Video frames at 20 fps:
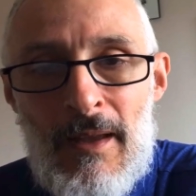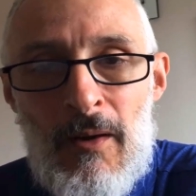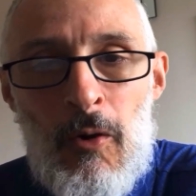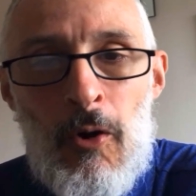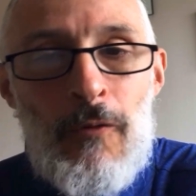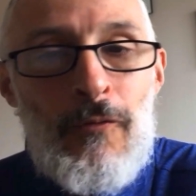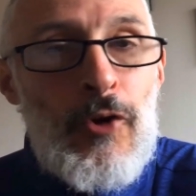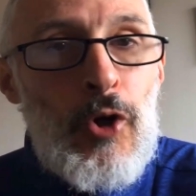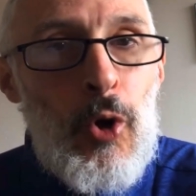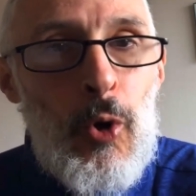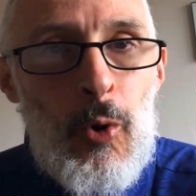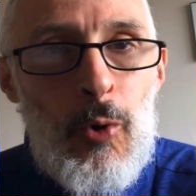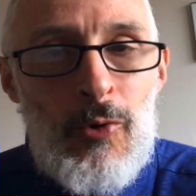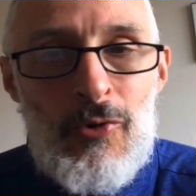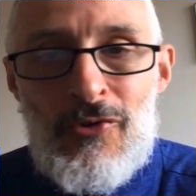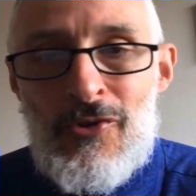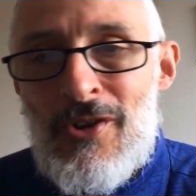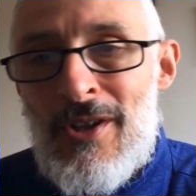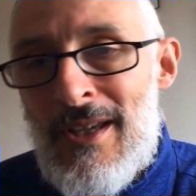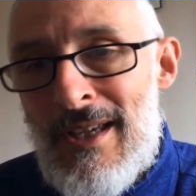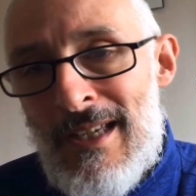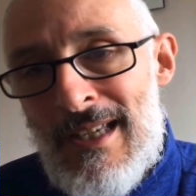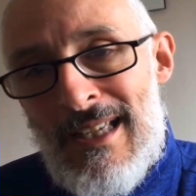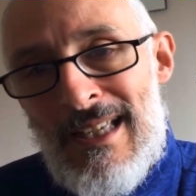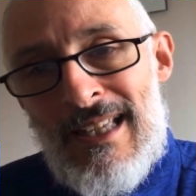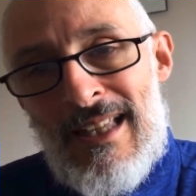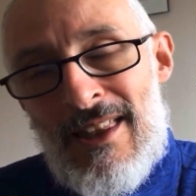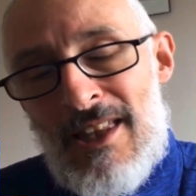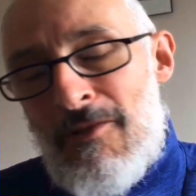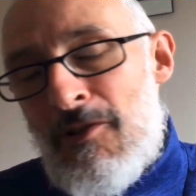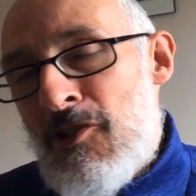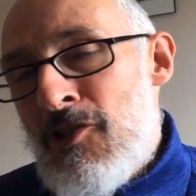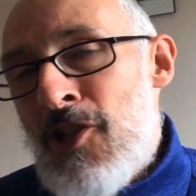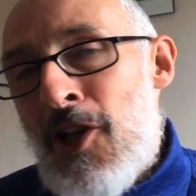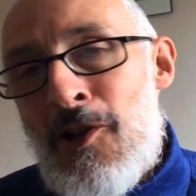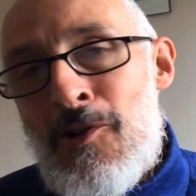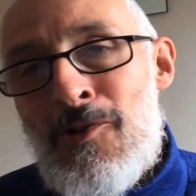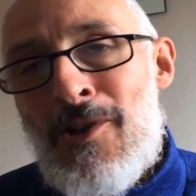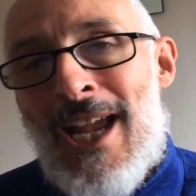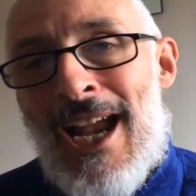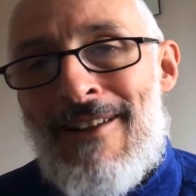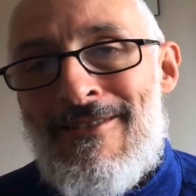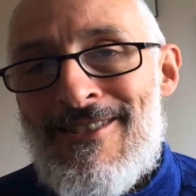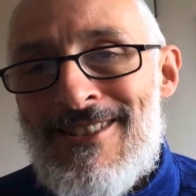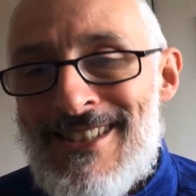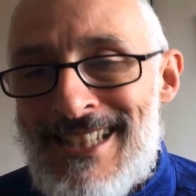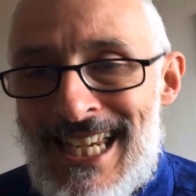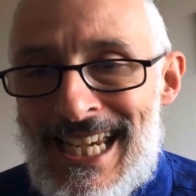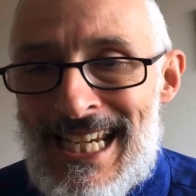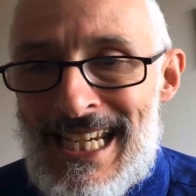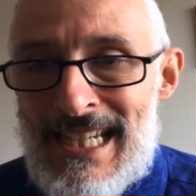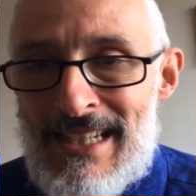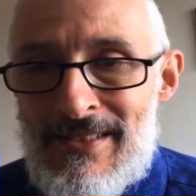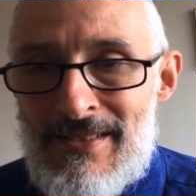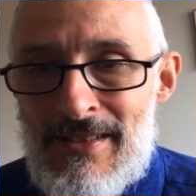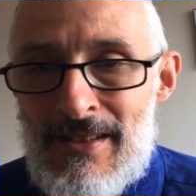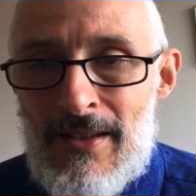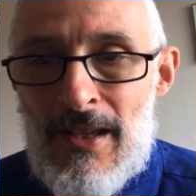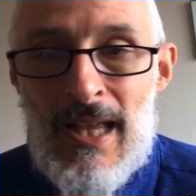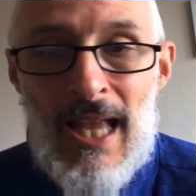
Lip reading: Of course, there are no guarantees.